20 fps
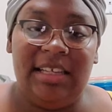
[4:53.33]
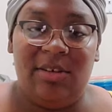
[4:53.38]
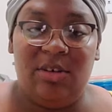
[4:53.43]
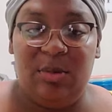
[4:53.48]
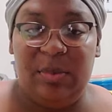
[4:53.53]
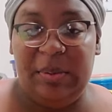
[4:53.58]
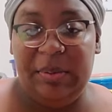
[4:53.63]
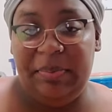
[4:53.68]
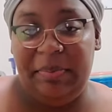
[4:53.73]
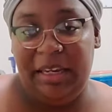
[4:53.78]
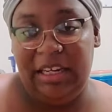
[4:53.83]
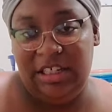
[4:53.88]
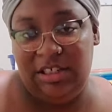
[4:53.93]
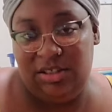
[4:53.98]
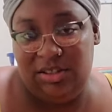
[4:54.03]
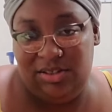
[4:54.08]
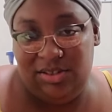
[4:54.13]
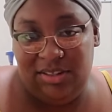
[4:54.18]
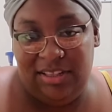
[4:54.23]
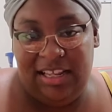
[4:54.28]
will be making
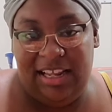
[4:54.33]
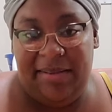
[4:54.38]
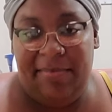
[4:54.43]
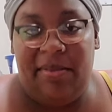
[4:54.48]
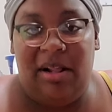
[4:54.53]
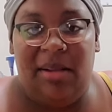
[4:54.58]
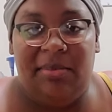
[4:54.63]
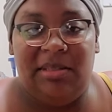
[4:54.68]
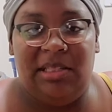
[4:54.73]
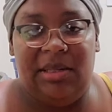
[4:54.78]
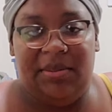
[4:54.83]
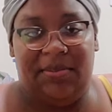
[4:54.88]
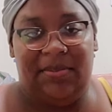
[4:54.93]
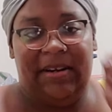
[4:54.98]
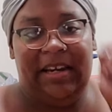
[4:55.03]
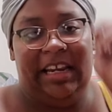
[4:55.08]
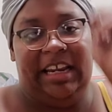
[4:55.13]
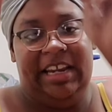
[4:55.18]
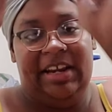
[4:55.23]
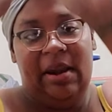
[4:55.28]
sure that pops up
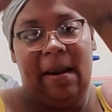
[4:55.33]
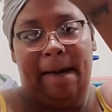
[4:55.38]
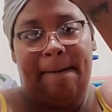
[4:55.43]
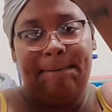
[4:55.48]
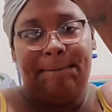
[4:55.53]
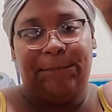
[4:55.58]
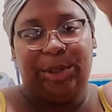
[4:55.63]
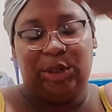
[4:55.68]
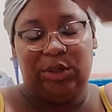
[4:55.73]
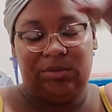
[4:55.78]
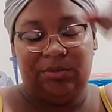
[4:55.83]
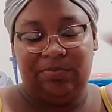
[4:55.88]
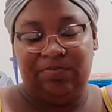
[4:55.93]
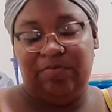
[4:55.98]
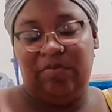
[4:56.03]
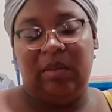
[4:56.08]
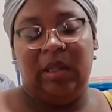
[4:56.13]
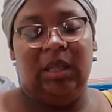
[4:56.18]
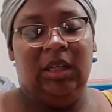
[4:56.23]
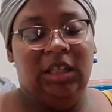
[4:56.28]
right here.
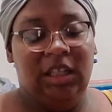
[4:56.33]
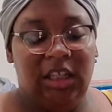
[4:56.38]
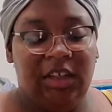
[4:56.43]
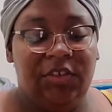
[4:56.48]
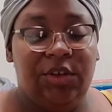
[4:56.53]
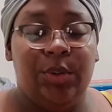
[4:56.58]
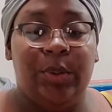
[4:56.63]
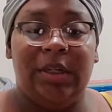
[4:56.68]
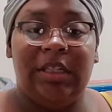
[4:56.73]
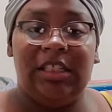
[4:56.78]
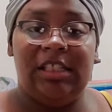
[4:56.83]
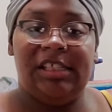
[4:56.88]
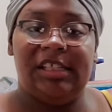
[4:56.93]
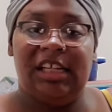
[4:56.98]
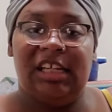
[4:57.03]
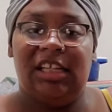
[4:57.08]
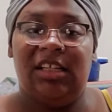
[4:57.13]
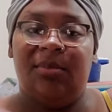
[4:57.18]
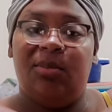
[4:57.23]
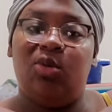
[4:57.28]
If you want to see
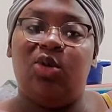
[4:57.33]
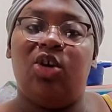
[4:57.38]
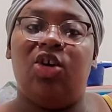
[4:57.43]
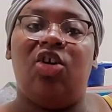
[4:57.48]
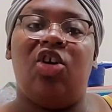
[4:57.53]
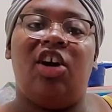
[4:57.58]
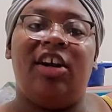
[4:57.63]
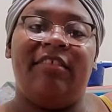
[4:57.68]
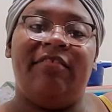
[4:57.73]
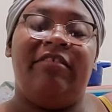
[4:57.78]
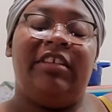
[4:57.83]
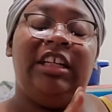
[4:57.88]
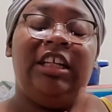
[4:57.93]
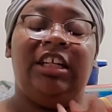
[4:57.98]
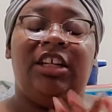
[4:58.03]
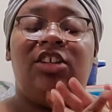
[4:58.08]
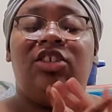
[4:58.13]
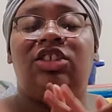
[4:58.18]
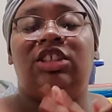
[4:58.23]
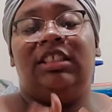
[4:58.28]
any more garden
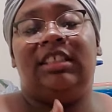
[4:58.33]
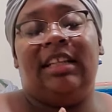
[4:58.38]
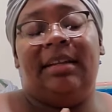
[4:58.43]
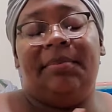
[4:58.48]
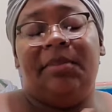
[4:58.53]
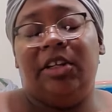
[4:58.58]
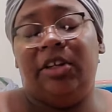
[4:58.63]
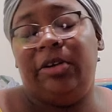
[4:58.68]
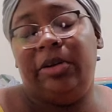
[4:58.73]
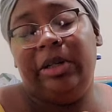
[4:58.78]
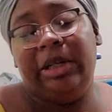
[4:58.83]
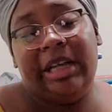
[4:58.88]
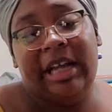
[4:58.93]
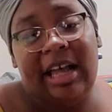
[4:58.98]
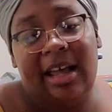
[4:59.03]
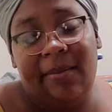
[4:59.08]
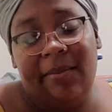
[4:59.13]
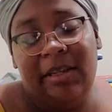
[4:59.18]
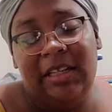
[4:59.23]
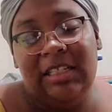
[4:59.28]
videos, just let me know in the
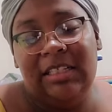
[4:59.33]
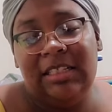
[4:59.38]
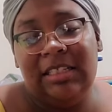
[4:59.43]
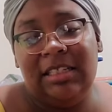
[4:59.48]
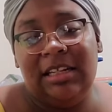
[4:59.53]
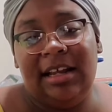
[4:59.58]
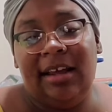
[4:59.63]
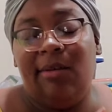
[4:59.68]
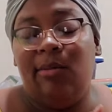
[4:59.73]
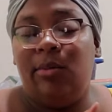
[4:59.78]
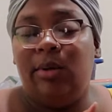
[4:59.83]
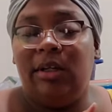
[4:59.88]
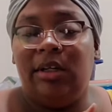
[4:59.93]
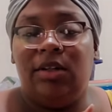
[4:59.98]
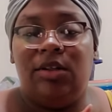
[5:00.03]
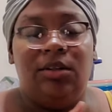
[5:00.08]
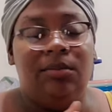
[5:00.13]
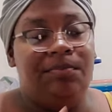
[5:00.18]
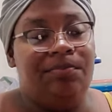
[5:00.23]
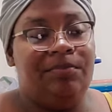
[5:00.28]
comments and I
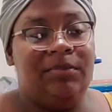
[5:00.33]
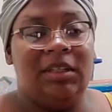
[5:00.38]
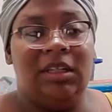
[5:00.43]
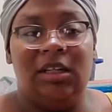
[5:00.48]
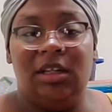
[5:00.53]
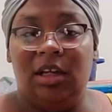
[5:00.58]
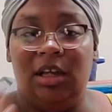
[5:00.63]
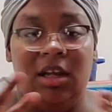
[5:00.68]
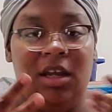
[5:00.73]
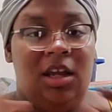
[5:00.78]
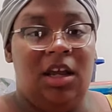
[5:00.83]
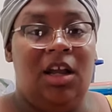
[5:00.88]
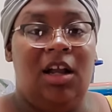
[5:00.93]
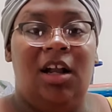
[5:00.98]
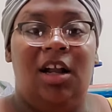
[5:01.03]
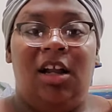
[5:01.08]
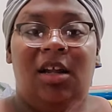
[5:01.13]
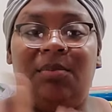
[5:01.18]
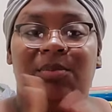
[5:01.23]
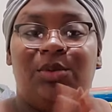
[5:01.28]
will
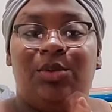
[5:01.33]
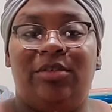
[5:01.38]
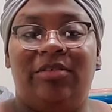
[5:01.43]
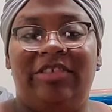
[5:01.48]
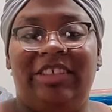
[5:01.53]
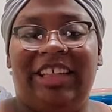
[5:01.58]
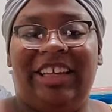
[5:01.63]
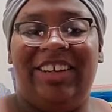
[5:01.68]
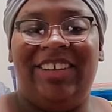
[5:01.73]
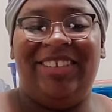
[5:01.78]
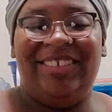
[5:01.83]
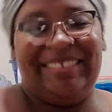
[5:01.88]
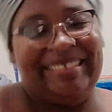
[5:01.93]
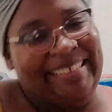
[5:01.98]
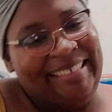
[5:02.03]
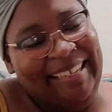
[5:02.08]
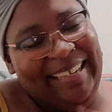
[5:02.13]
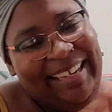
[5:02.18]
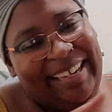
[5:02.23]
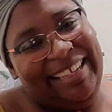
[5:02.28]
come through for y'all.
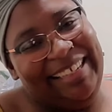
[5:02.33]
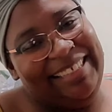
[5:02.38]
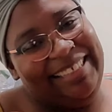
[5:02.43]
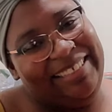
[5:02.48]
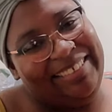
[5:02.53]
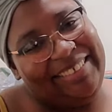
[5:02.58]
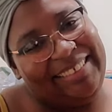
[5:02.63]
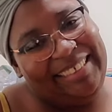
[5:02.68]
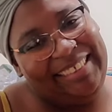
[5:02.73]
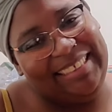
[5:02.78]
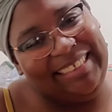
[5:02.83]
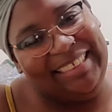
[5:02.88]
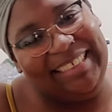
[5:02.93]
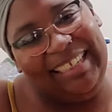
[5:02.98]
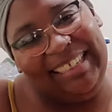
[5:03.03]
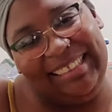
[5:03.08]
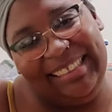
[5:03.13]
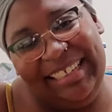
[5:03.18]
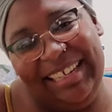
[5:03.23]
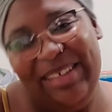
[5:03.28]
So see you till
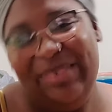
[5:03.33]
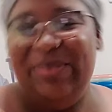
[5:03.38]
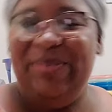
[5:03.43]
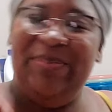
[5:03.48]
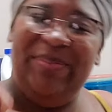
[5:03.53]
next time.